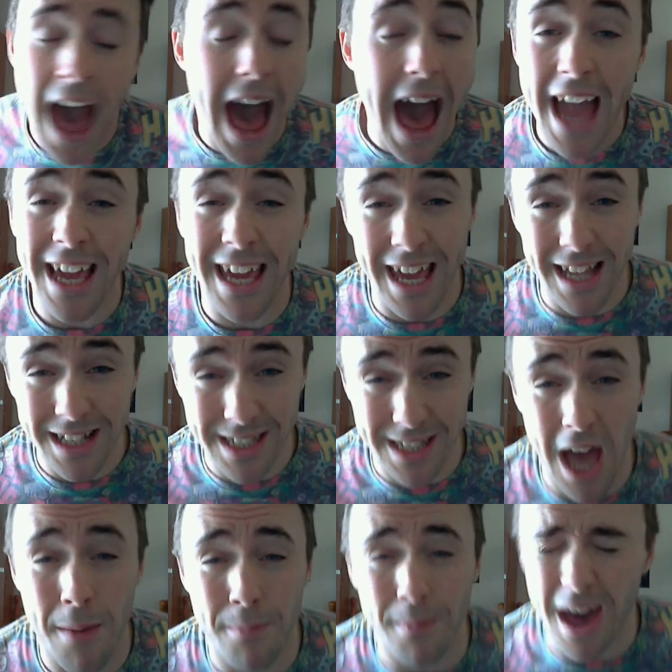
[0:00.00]
I can't
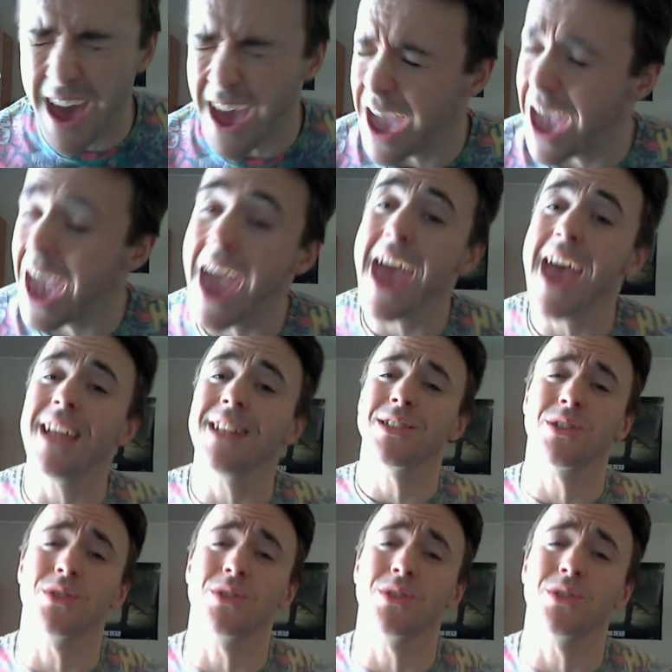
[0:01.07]
stop my hands,